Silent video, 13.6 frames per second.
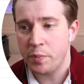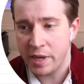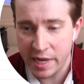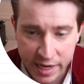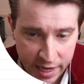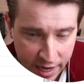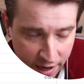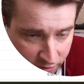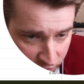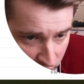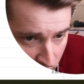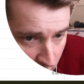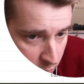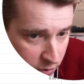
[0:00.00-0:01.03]
PDF,
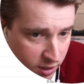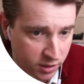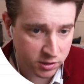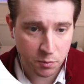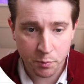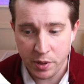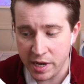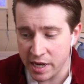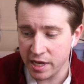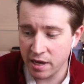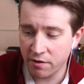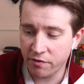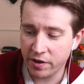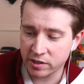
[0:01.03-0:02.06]
because a
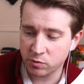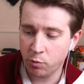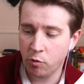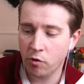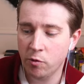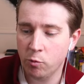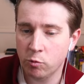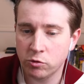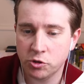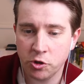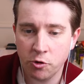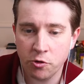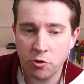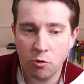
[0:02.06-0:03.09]
PDF export will
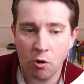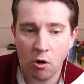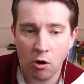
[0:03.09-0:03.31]
show you